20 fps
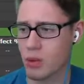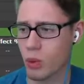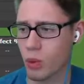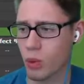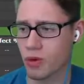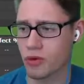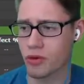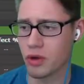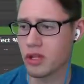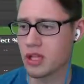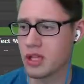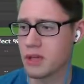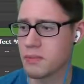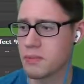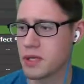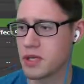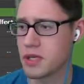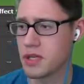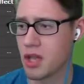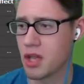would really
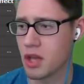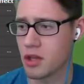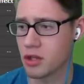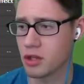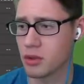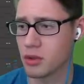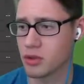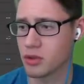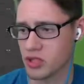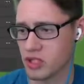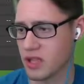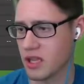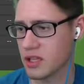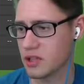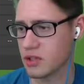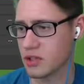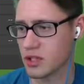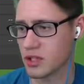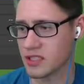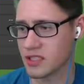be used, and
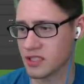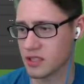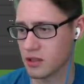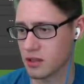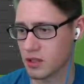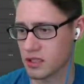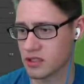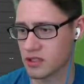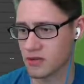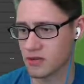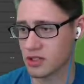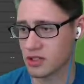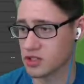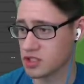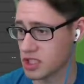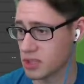then you can see the list of the Z